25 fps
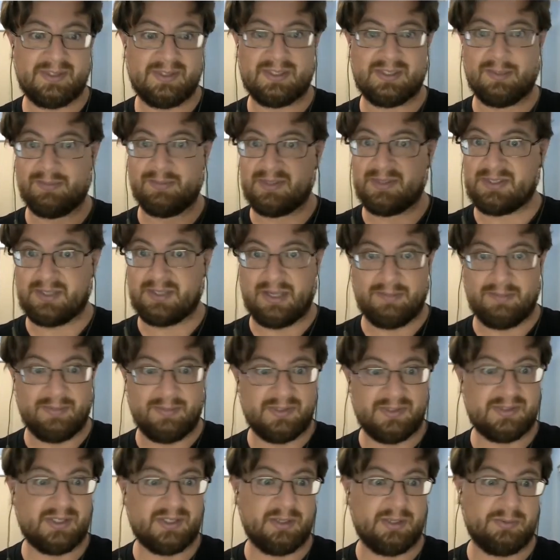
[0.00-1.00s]
some
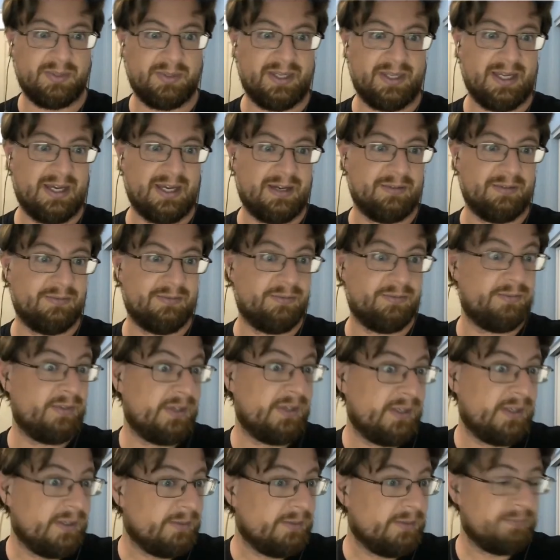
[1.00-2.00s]
assignments I only have
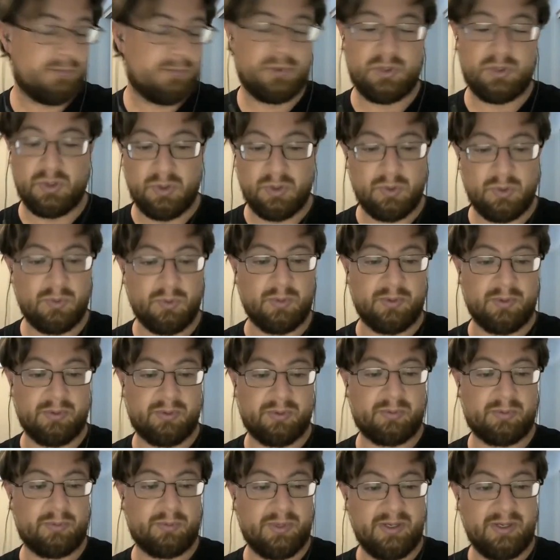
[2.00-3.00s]
2 or
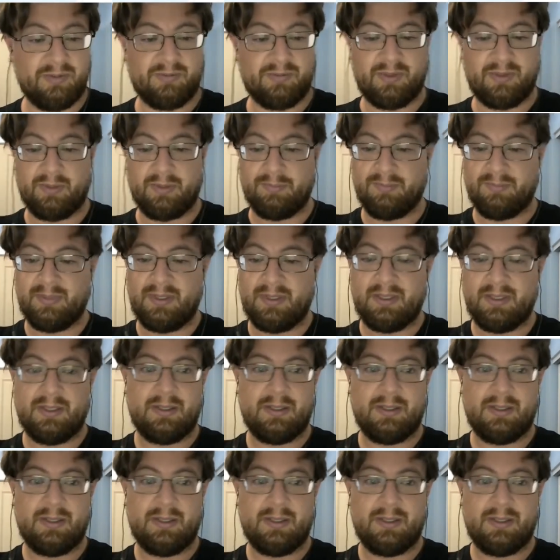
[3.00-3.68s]
3 of them.